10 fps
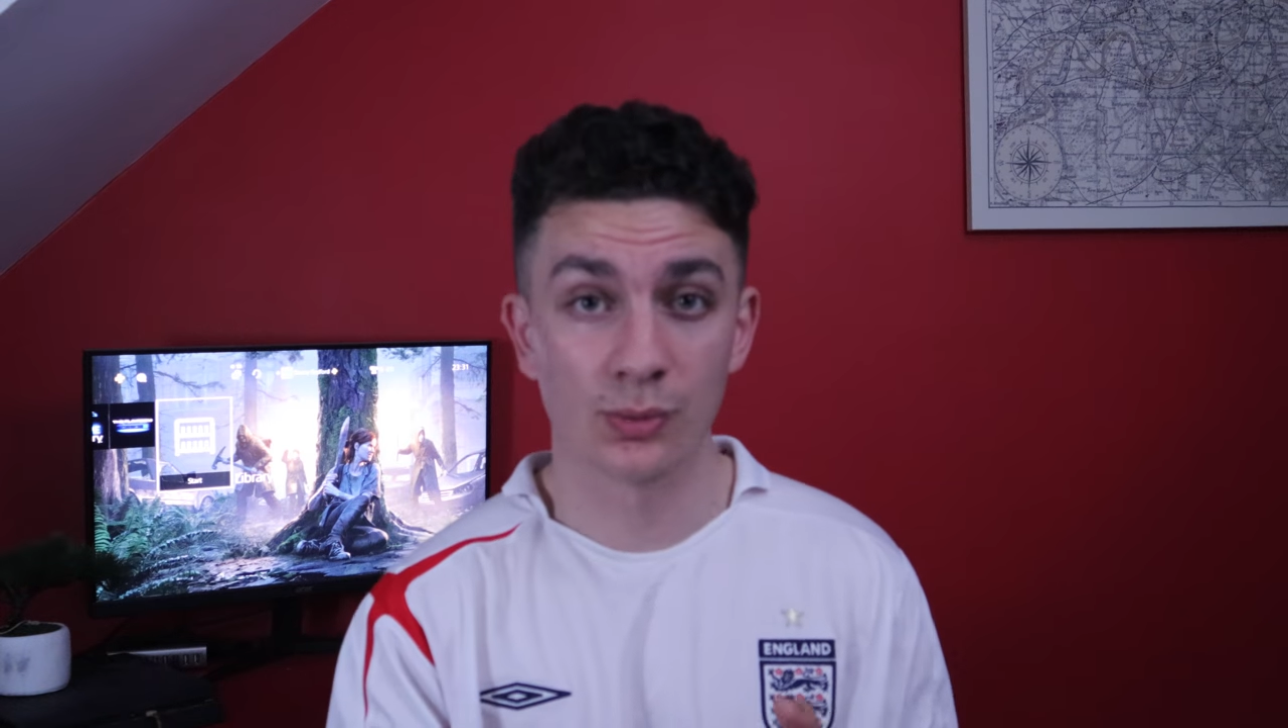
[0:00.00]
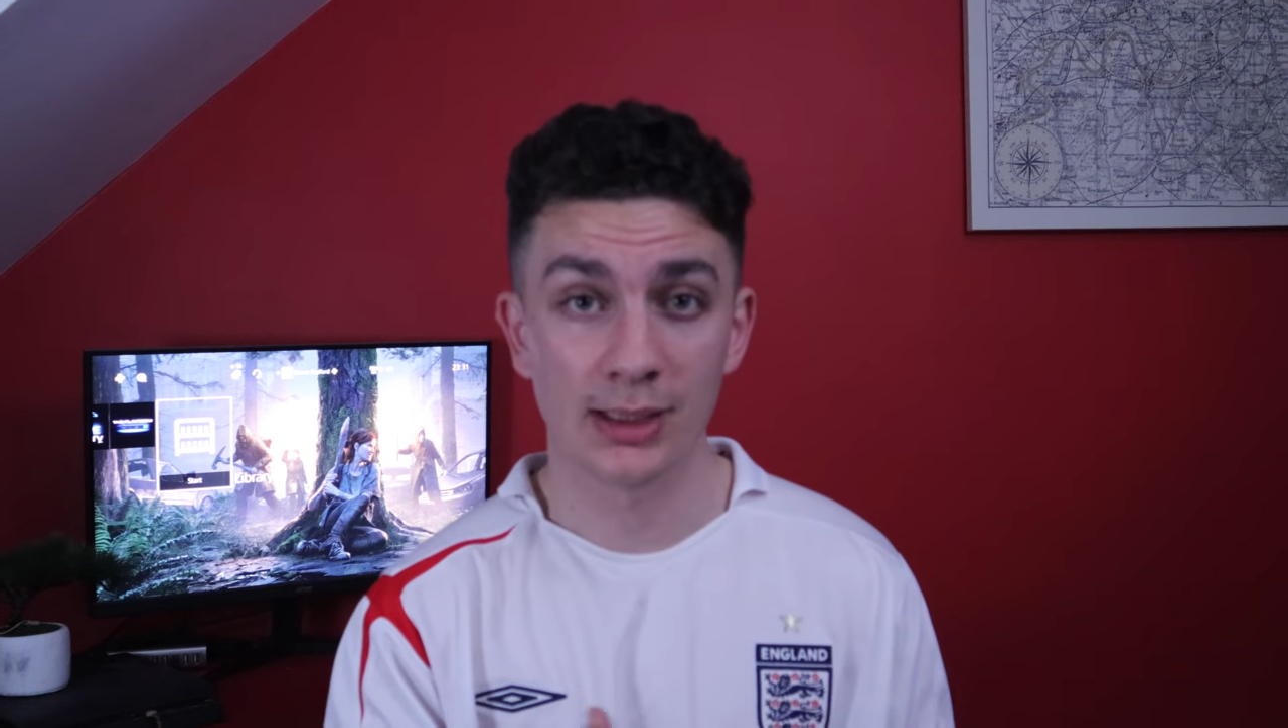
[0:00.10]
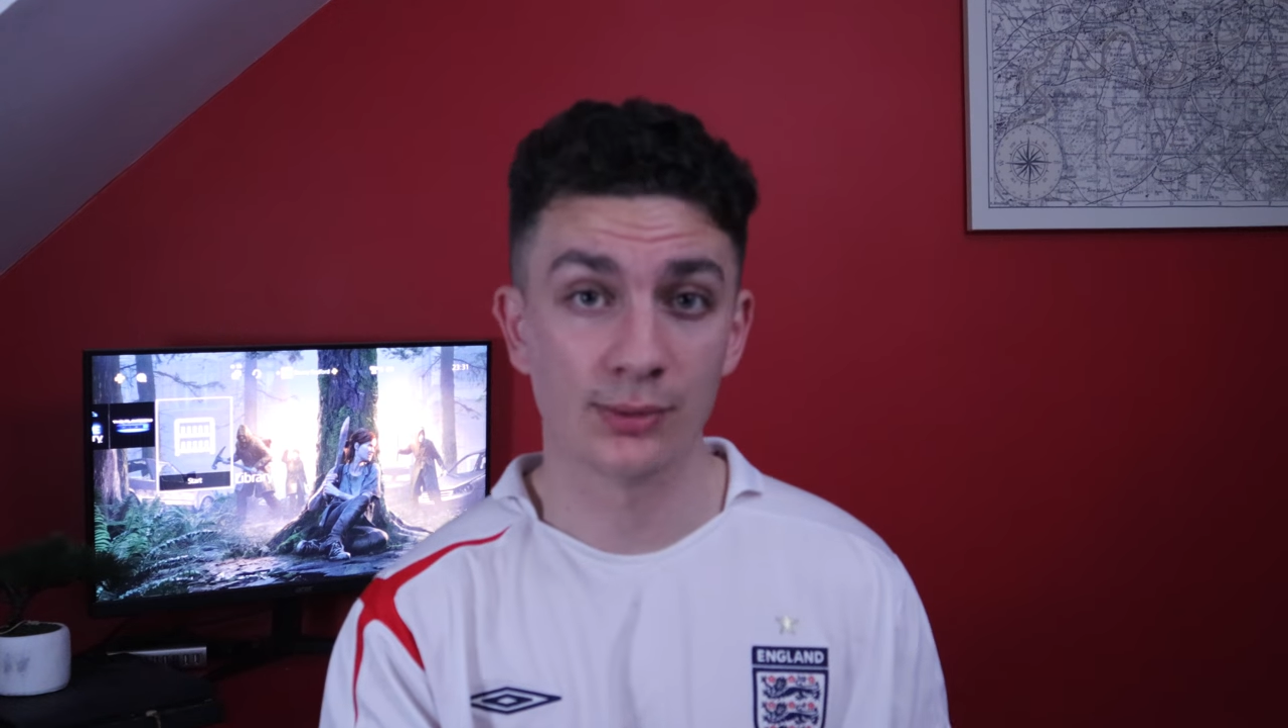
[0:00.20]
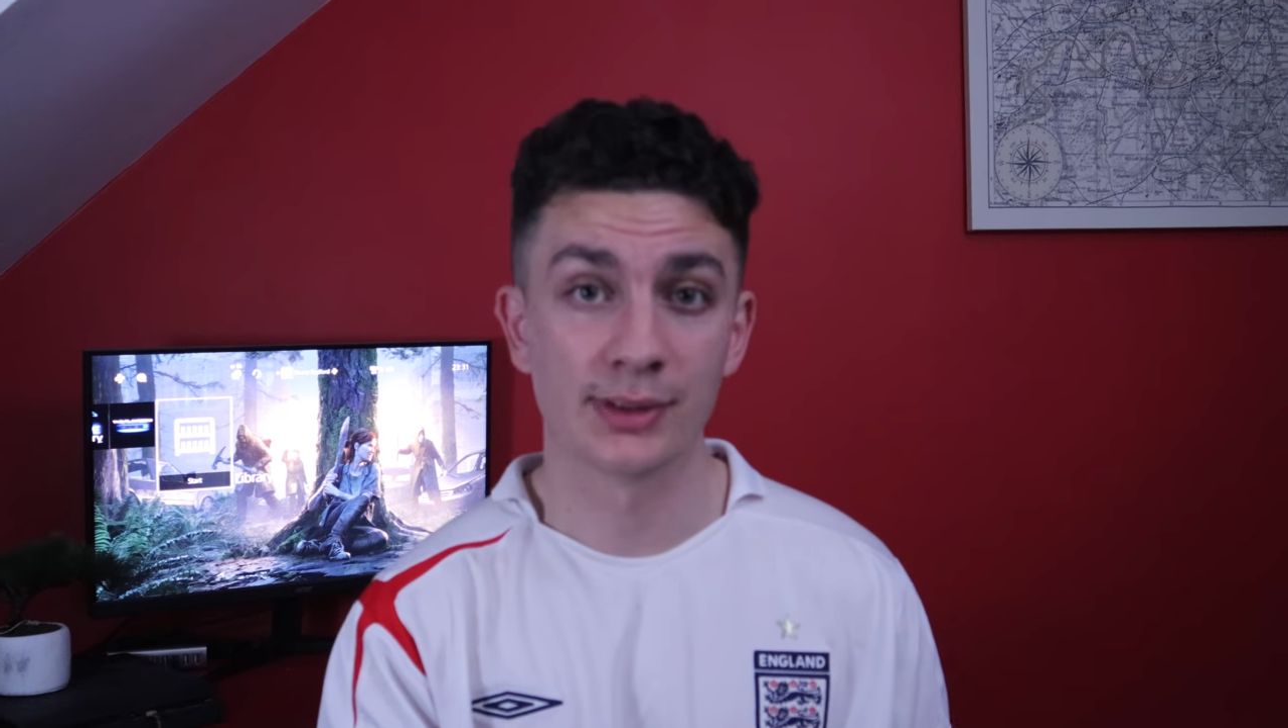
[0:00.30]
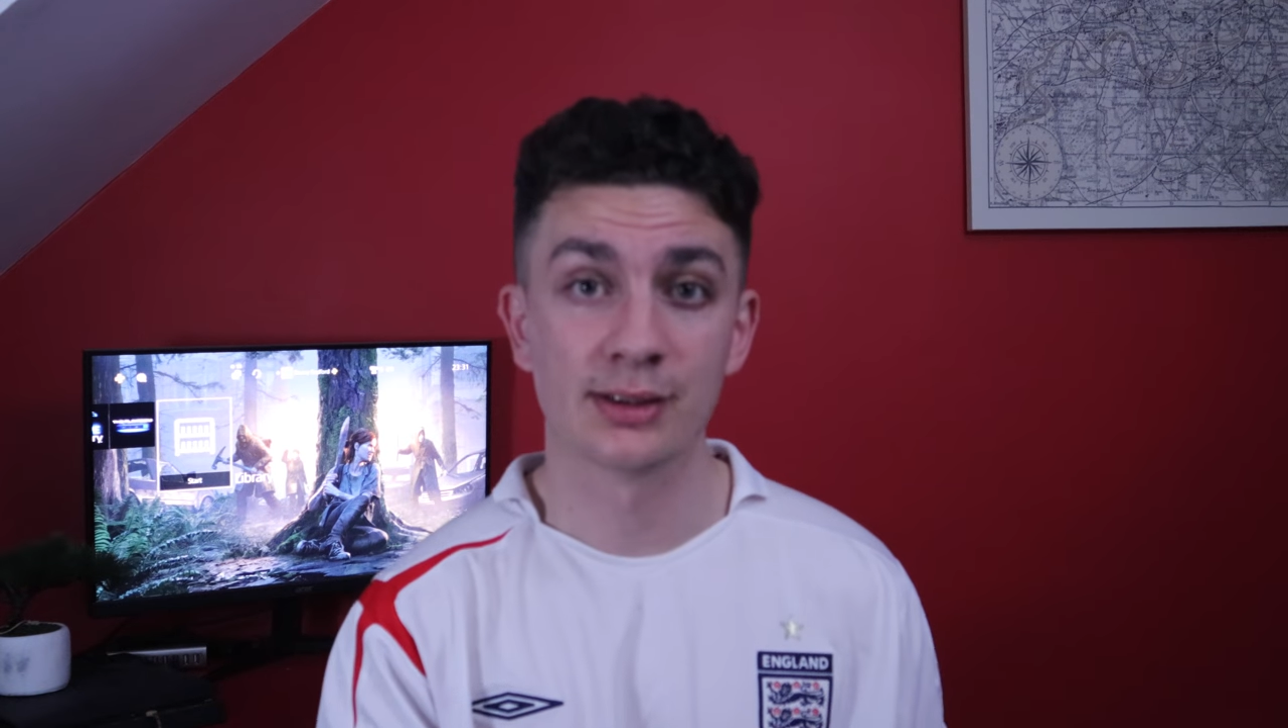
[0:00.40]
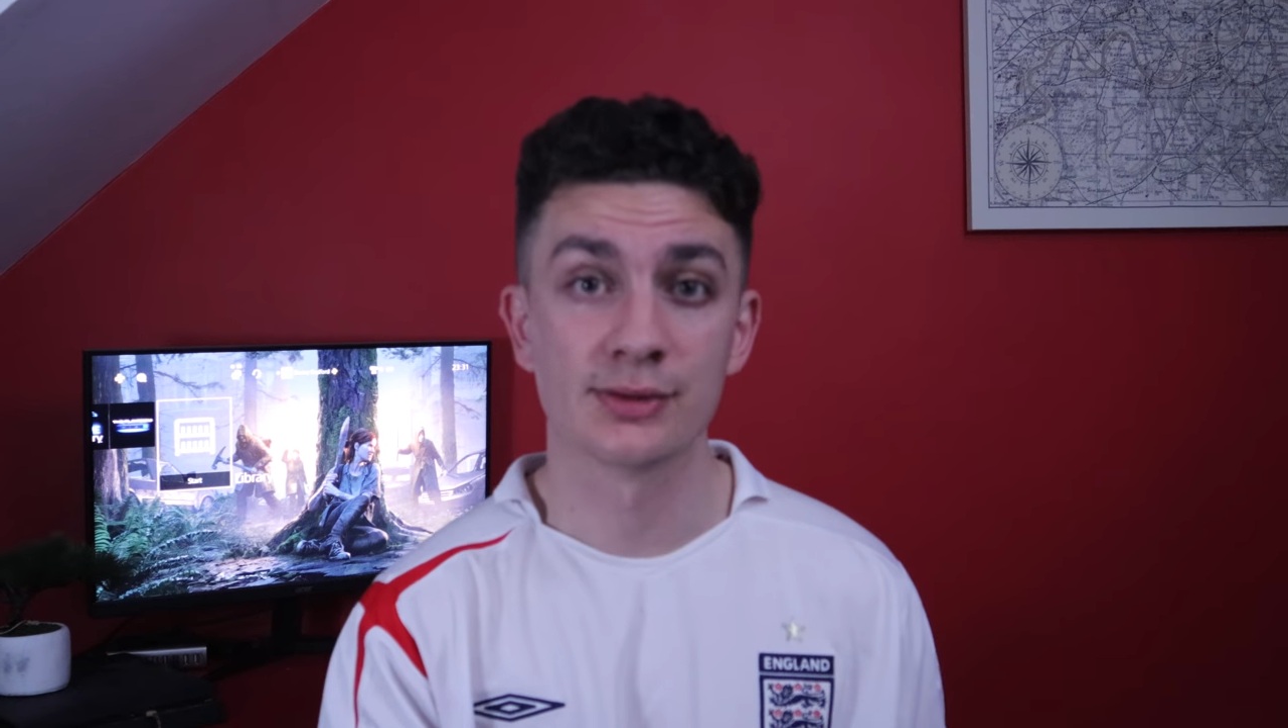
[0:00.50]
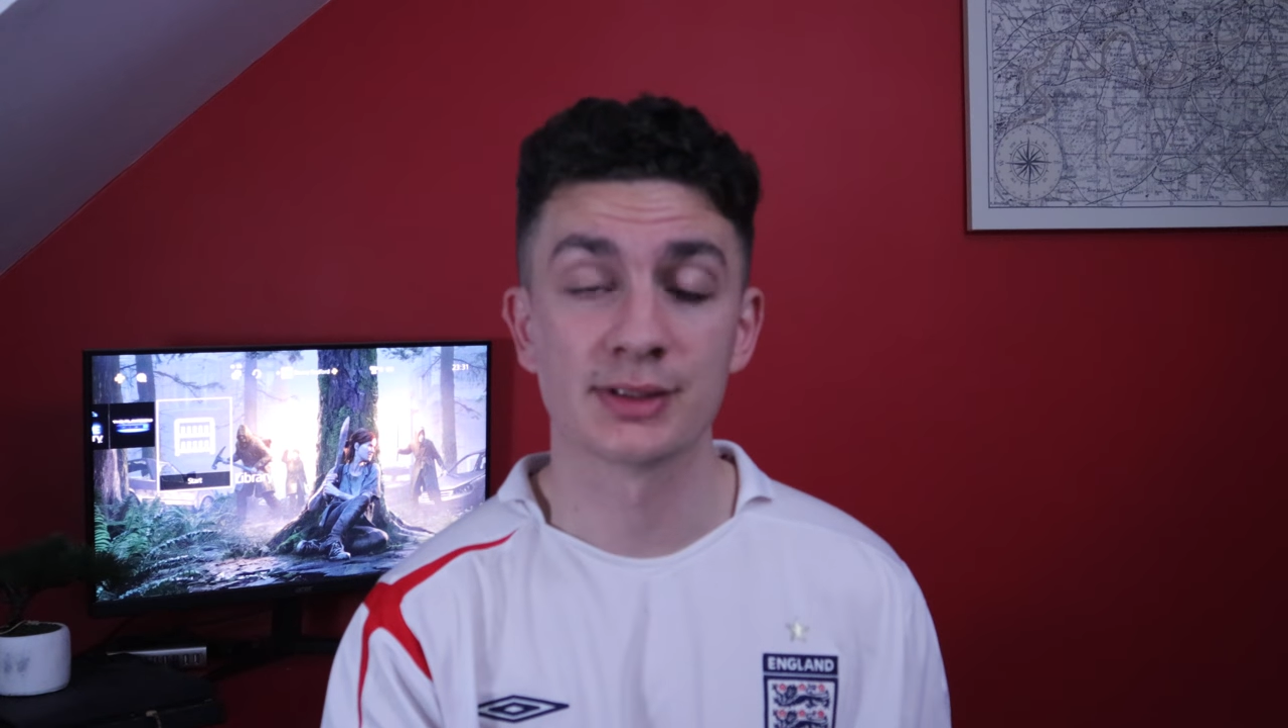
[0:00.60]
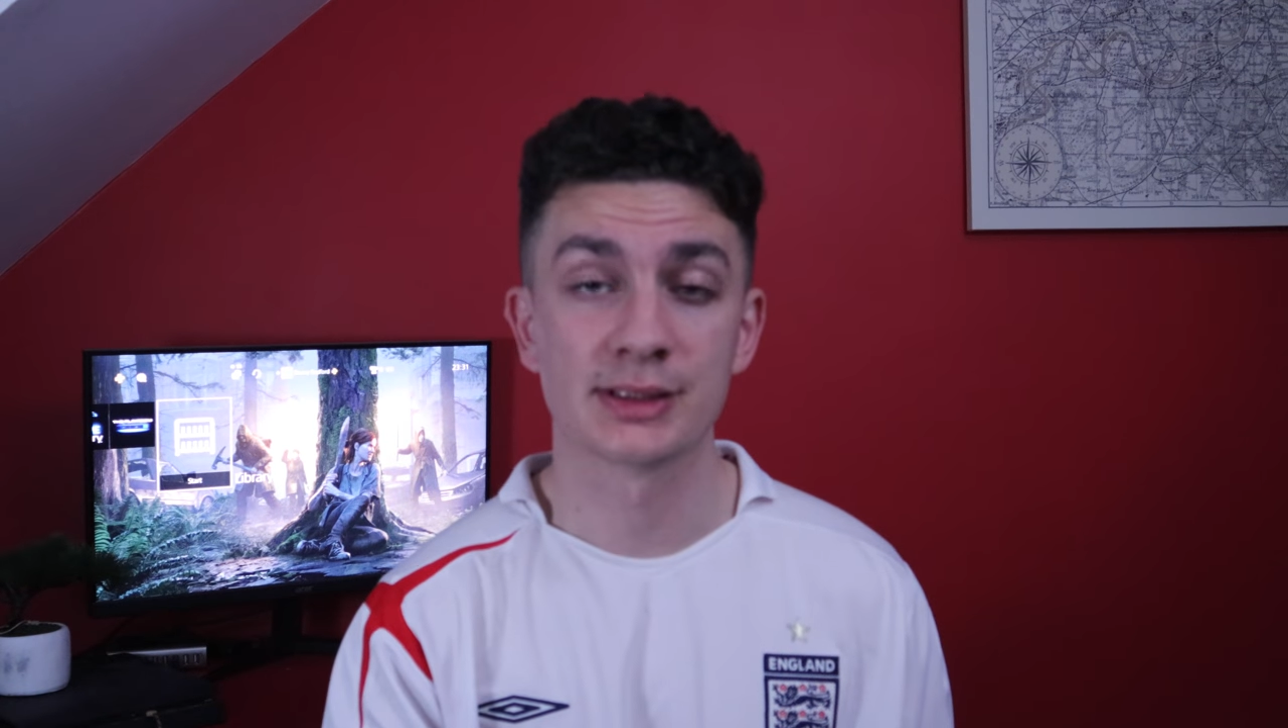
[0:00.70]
well in those